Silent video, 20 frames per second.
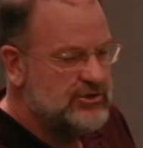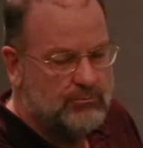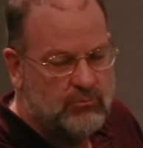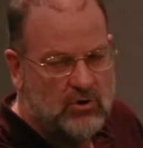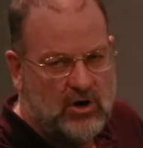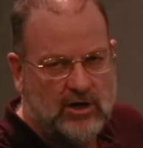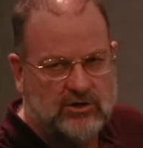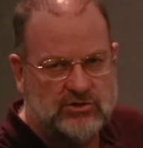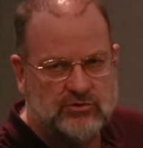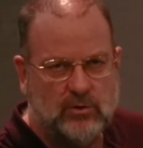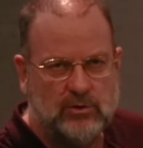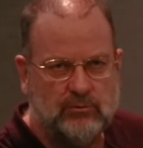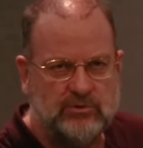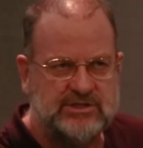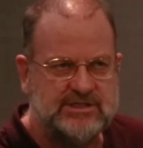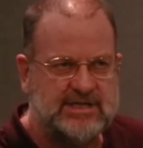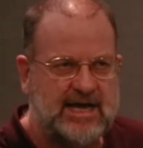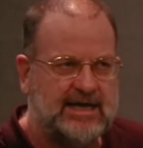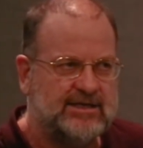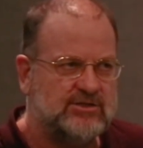approach where we
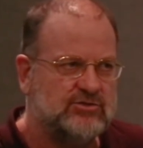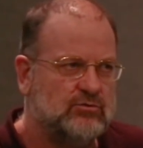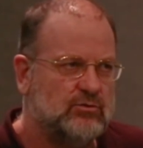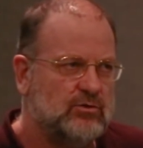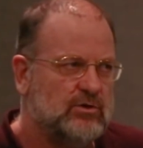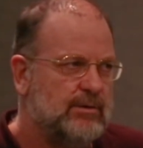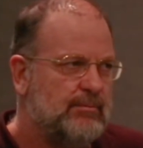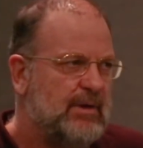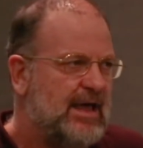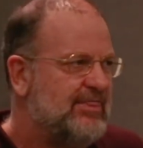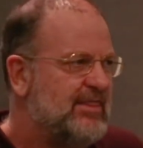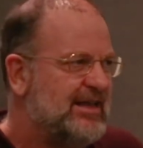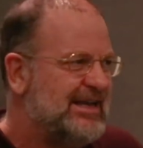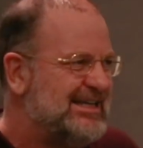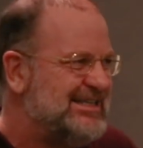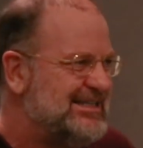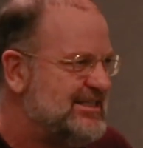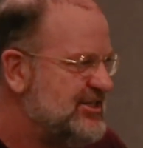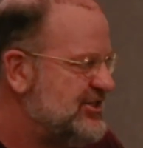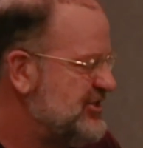start talking about the
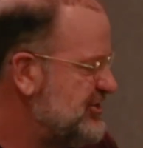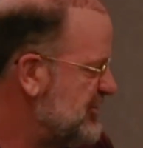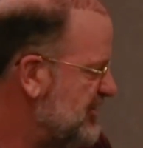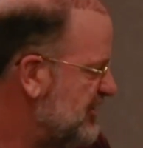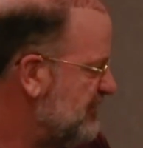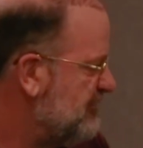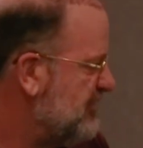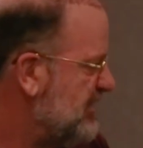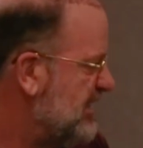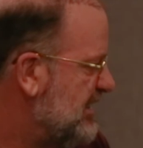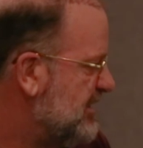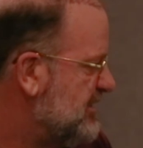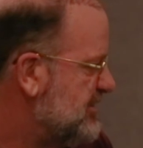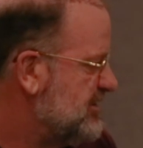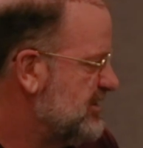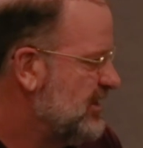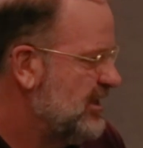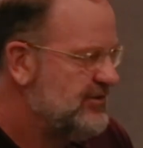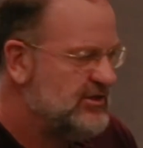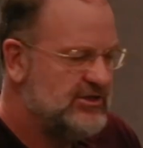condition of
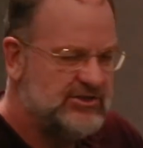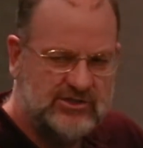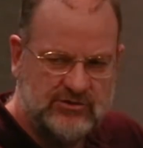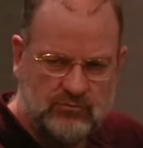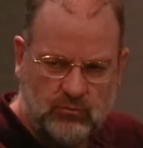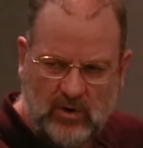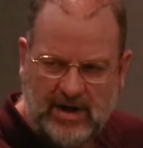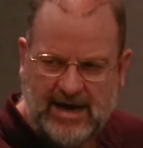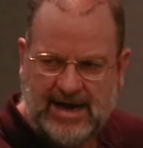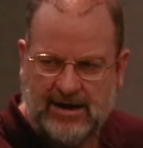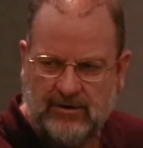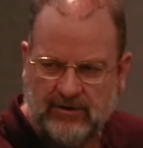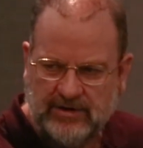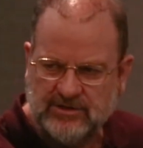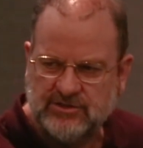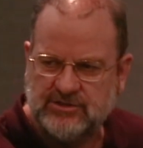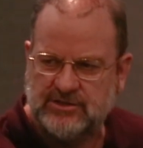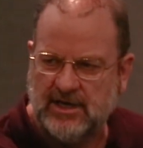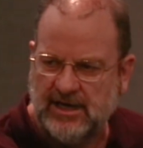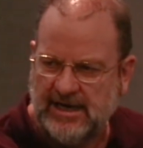things. This is where
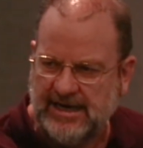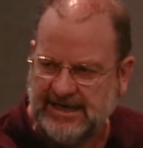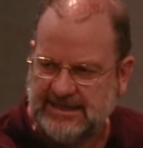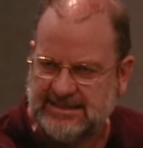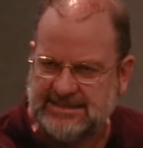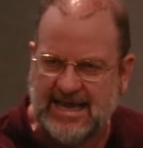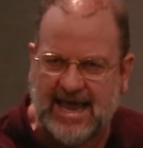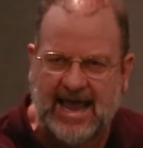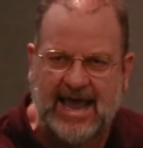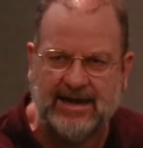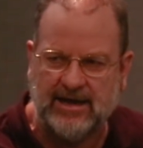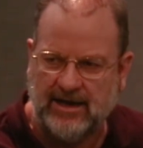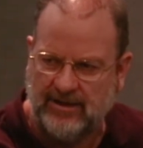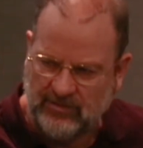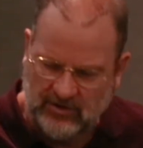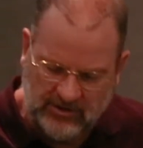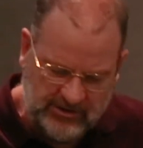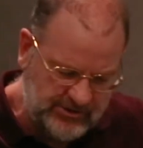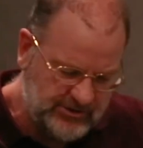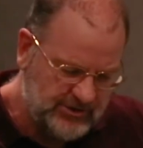it's at, and
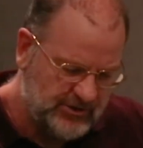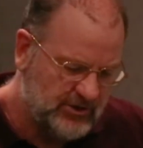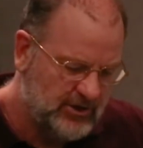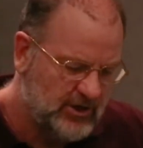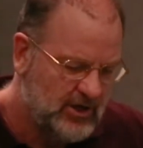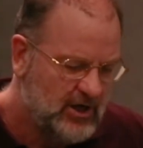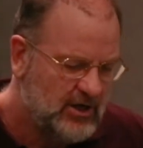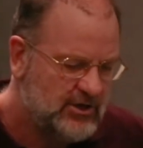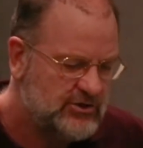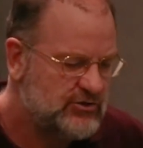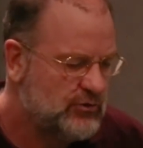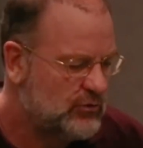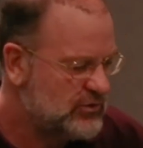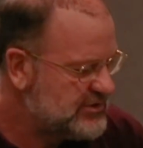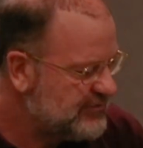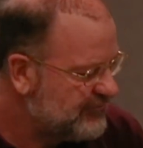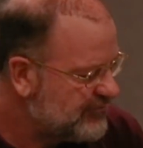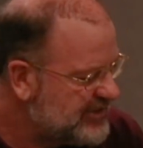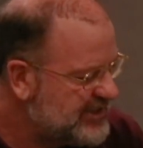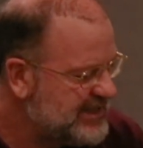these are the sorts
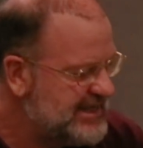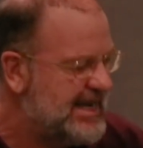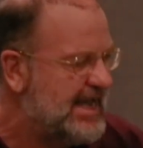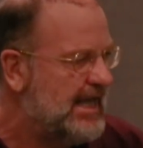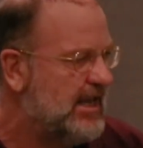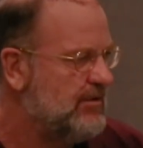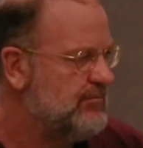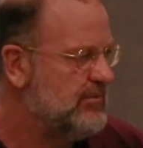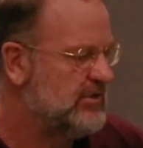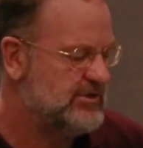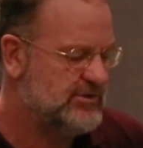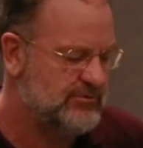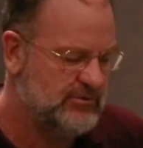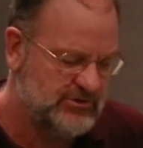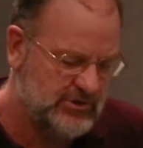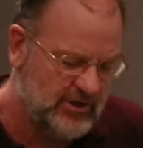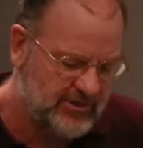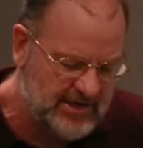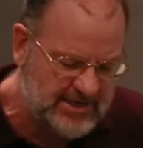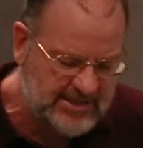of key elements, because
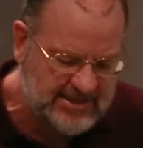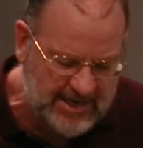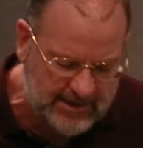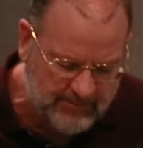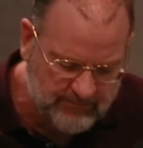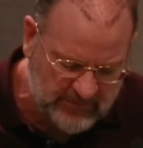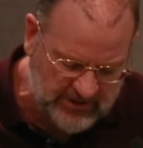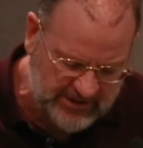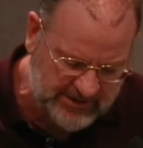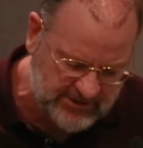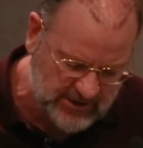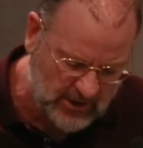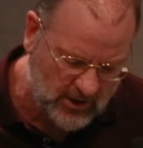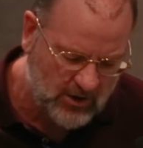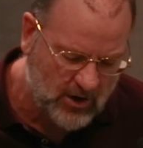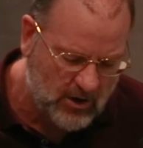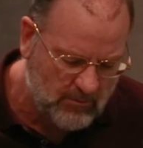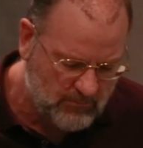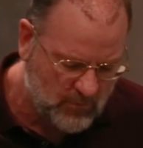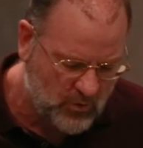I think that means a
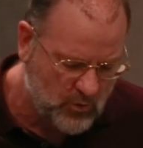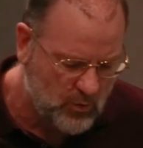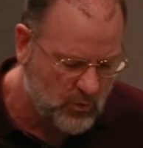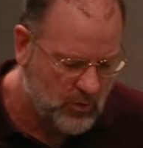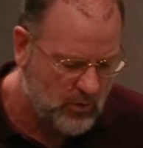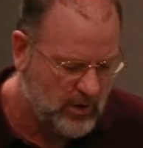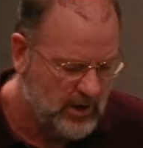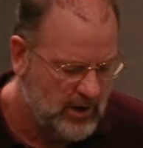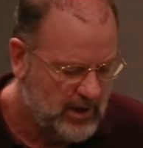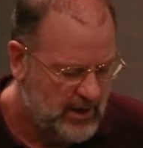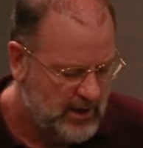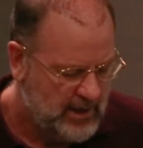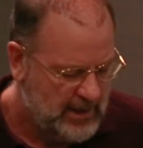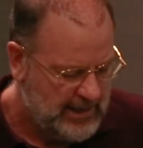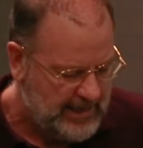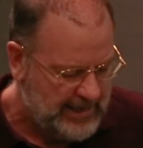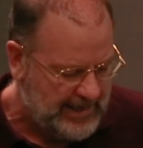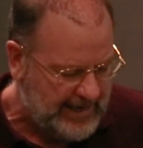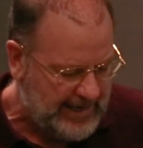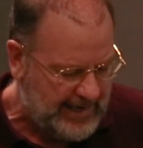lot more.
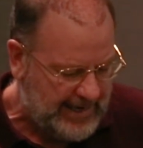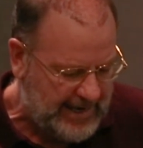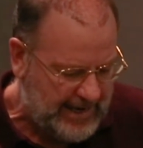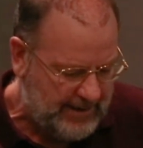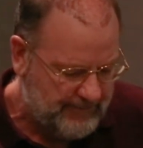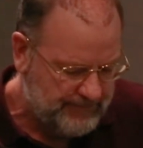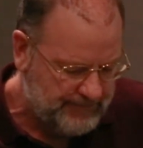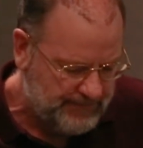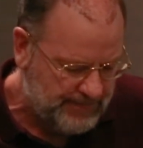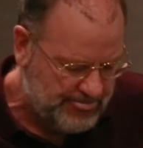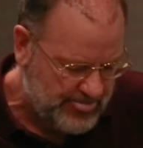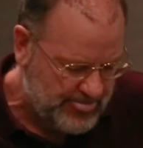And